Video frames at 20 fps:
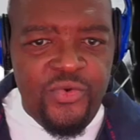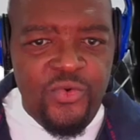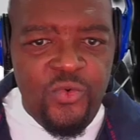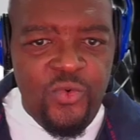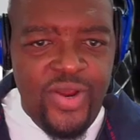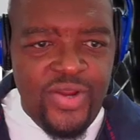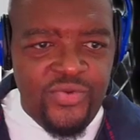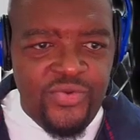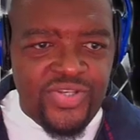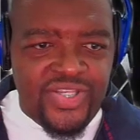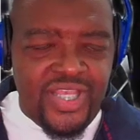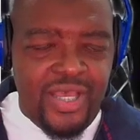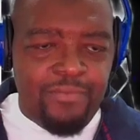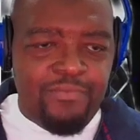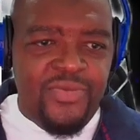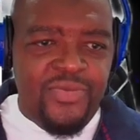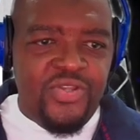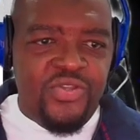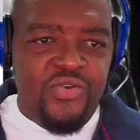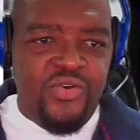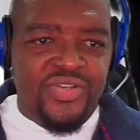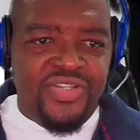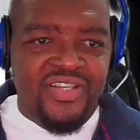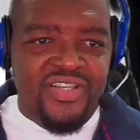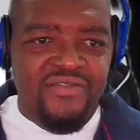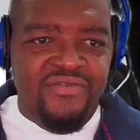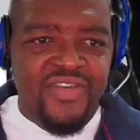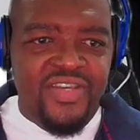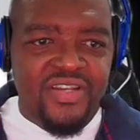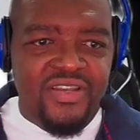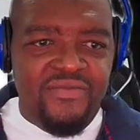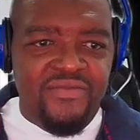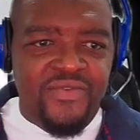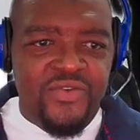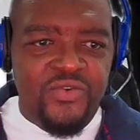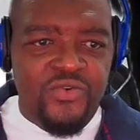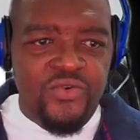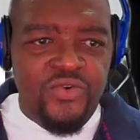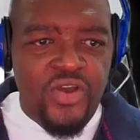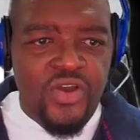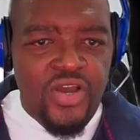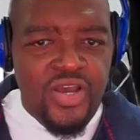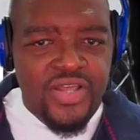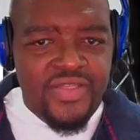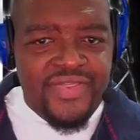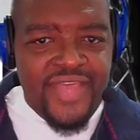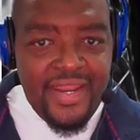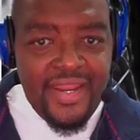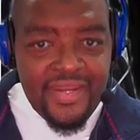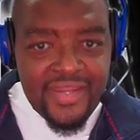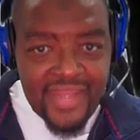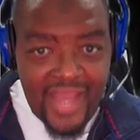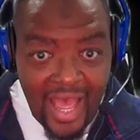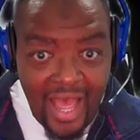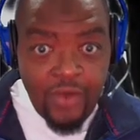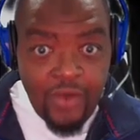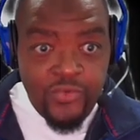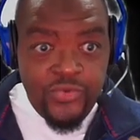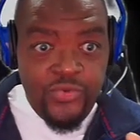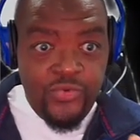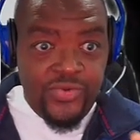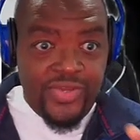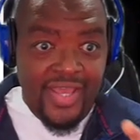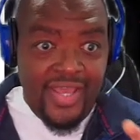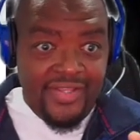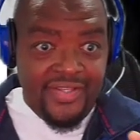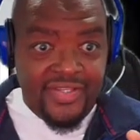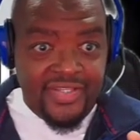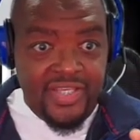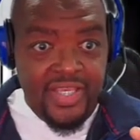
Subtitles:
you when you submit your CV review, then now you can